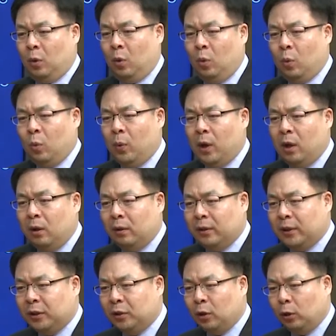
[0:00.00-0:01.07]
Well,
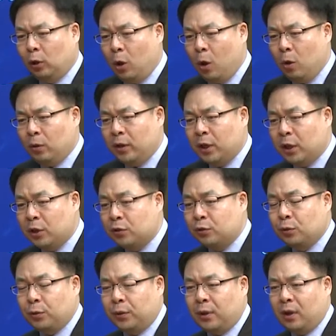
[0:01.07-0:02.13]
in the long
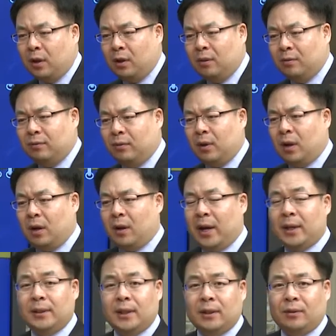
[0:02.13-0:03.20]
history of
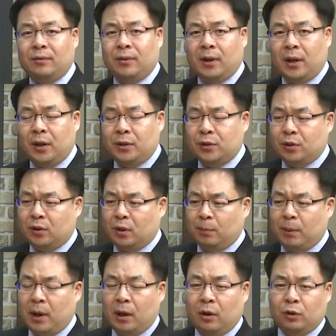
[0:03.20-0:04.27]
identification of
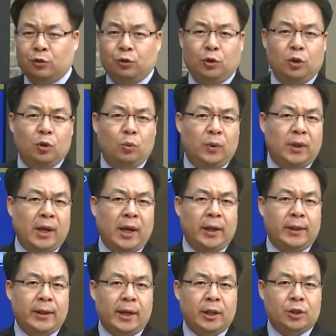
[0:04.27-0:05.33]
a student with
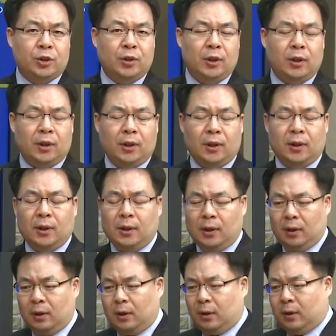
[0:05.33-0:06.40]
ADHD,
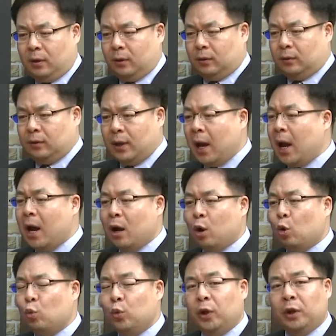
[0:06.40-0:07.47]
now
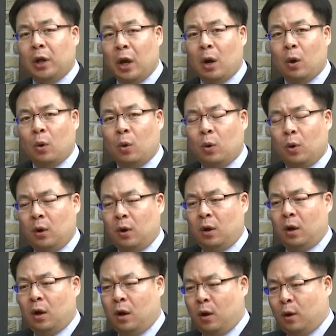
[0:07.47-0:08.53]
we know
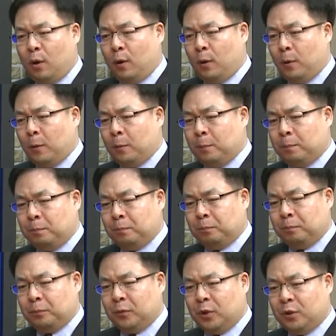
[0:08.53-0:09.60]

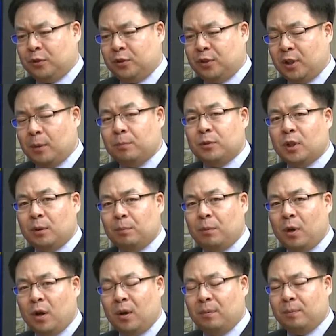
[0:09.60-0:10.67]
the symptom
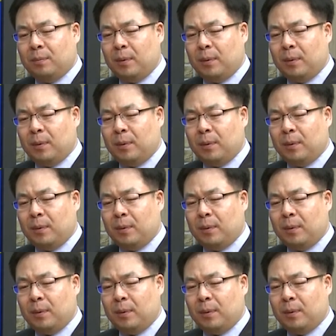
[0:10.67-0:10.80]
of